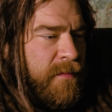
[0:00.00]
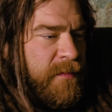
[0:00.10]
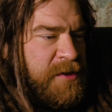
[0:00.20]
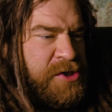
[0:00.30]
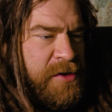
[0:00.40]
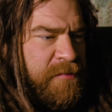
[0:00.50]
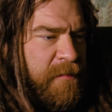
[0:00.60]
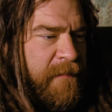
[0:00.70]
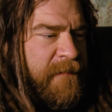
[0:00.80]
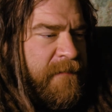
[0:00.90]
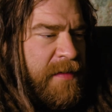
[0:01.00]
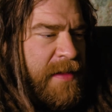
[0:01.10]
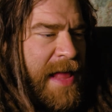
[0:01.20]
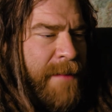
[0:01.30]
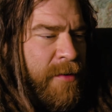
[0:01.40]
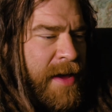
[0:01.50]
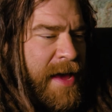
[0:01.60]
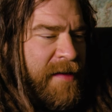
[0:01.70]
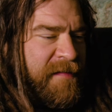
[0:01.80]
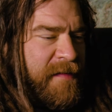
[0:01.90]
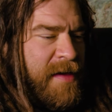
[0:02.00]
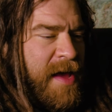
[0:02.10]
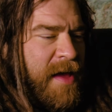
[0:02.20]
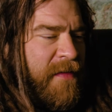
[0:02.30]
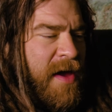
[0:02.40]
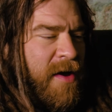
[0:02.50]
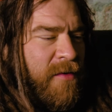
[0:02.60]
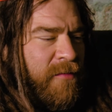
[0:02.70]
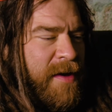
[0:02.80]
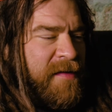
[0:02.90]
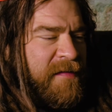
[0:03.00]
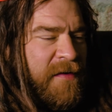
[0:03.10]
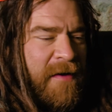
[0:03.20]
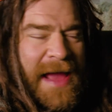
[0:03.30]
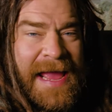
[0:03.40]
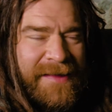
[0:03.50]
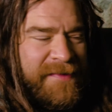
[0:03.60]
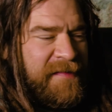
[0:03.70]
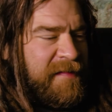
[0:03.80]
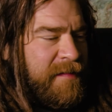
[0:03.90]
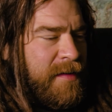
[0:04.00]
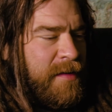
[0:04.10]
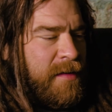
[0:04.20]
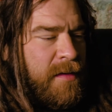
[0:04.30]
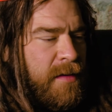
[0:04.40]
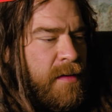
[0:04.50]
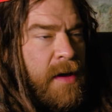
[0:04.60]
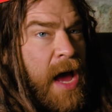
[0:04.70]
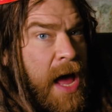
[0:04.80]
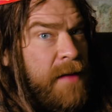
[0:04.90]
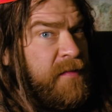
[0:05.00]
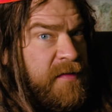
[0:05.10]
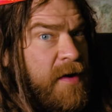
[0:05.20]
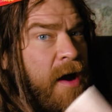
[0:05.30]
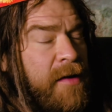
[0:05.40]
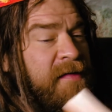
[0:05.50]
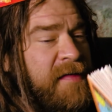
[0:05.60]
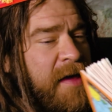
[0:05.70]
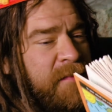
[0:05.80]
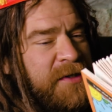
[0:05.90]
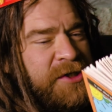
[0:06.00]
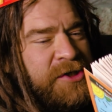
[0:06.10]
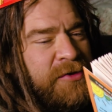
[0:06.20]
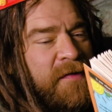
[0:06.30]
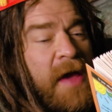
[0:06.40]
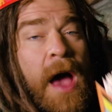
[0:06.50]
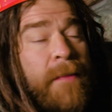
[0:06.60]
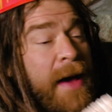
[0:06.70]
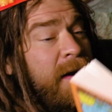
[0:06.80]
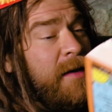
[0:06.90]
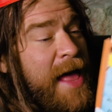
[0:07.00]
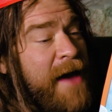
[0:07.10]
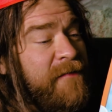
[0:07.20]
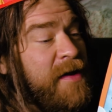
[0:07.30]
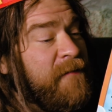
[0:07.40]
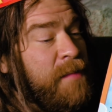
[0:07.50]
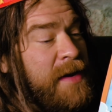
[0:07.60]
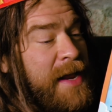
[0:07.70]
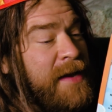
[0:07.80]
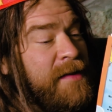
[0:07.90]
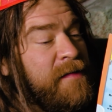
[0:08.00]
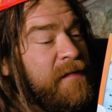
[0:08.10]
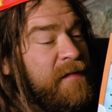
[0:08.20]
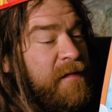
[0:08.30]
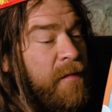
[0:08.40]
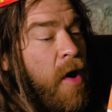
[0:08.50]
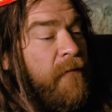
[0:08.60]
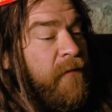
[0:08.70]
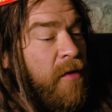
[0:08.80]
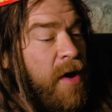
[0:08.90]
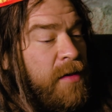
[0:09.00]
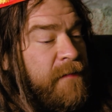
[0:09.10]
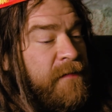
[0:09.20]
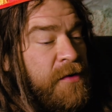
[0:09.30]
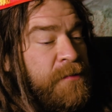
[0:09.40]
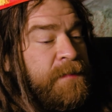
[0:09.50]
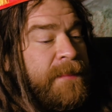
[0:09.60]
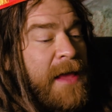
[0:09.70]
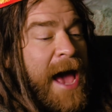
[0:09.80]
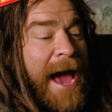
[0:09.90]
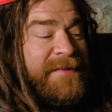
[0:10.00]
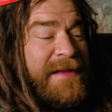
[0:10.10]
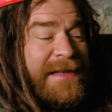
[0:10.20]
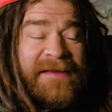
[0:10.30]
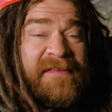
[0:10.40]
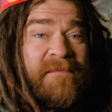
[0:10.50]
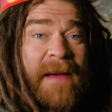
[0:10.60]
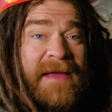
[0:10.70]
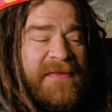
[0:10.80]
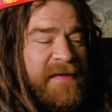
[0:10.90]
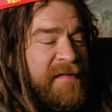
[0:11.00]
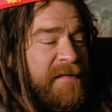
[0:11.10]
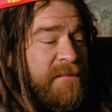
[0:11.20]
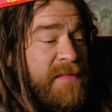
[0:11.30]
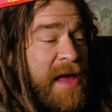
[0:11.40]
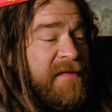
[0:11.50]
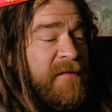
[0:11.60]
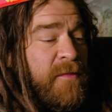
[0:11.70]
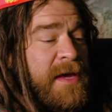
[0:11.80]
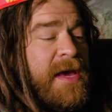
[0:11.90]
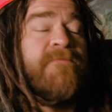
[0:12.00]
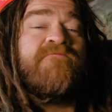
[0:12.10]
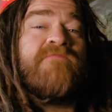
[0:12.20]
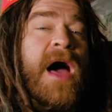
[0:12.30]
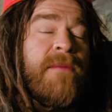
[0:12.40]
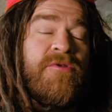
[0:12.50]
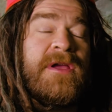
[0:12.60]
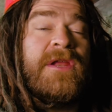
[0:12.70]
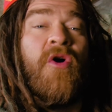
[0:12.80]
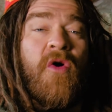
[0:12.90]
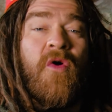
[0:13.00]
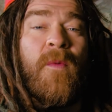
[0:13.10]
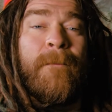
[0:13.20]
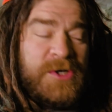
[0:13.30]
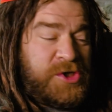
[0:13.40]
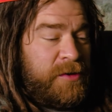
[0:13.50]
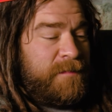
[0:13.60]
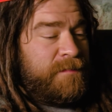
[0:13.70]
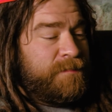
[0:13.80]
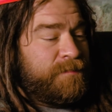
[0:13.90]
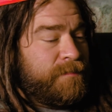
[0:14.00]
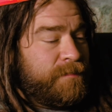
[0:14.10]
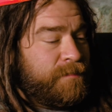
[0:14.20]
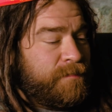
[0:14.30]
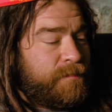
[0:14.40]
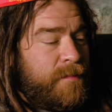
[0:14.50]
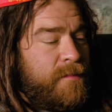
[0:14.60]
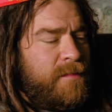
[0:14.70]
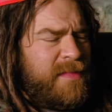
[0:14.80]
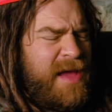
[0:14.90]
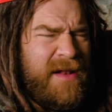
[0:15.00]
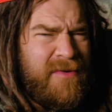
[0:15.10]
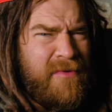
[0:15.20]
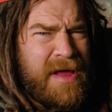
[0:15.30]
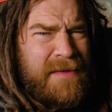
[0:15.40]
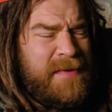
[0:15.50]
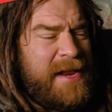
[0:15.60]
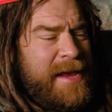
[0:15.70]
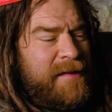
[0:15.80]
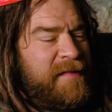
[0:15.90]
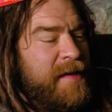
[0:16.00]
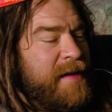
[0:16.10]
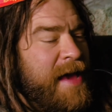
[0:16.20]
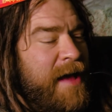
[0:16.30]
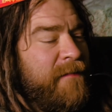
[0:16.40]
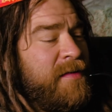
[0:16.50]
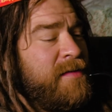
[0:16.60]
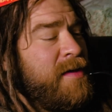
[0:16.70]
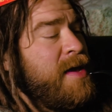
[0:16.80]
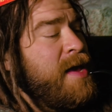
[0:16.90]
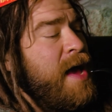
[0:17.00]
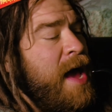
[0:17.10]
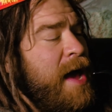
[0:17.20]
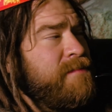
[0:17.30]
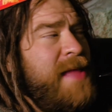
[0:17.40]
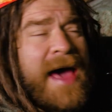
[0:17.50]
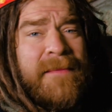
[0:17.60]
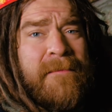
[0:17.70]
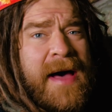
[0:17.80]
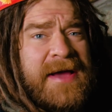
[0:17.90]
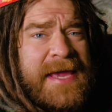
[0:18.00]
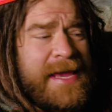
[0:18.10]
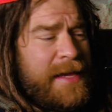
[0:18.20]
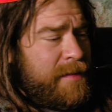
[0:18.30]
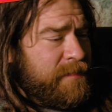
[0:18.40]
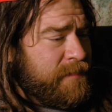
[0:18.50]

The children were flabbergasted. They all raised their hands. "I'm sorry," said Mrs. Jules, "but I have enough bananas for all of you. I didn't expect this. Next week, I'll bring in a whole bushel." "I don't want a banana," said Calvin. "I'm not a monkey."